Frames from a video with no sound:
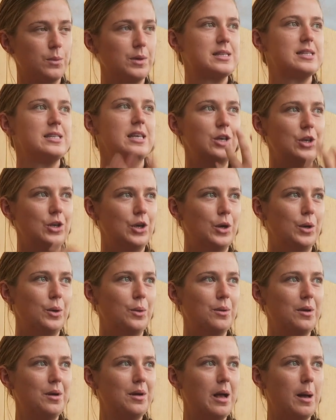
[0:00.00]
They want to see
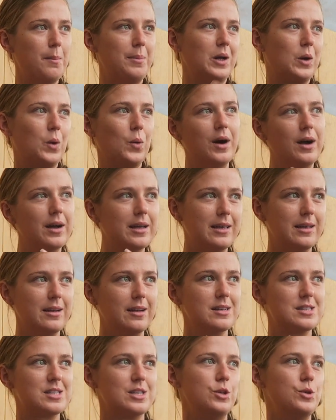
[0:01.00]
you, a bit of
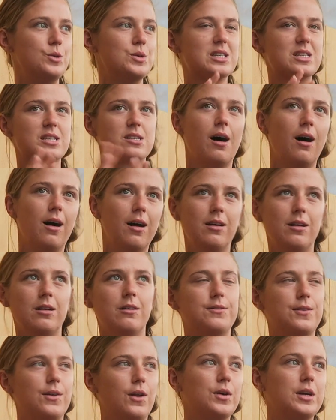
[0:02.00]
quirkiness, a new style
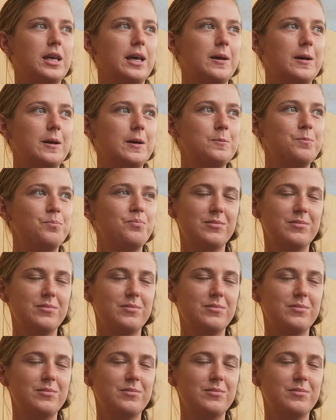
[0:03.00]
of vlogging.